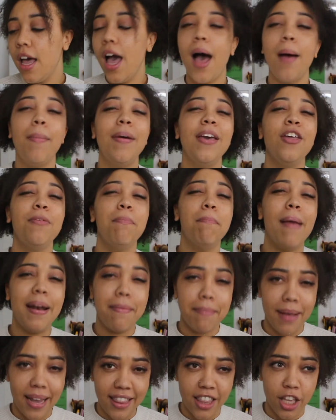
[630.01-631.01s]
I bet you
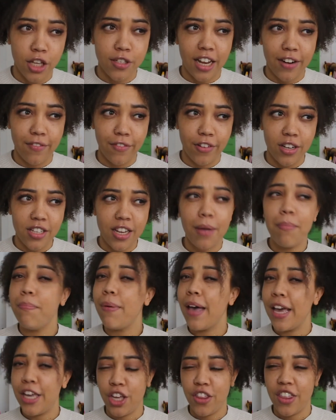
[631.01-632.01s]
men make those adverts. I
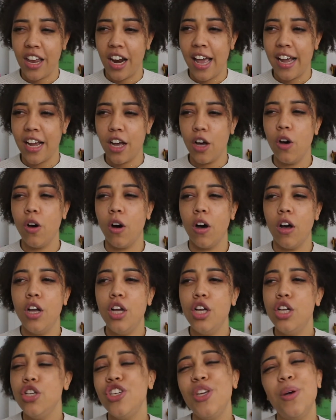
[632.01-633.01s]
bet you they're like, oh,
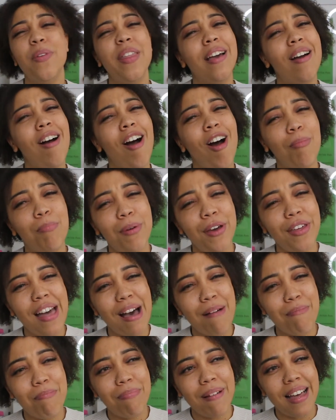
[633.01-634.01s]
do you know what, they can't be
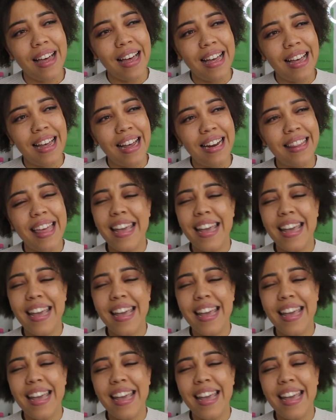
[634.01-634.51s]
that bad.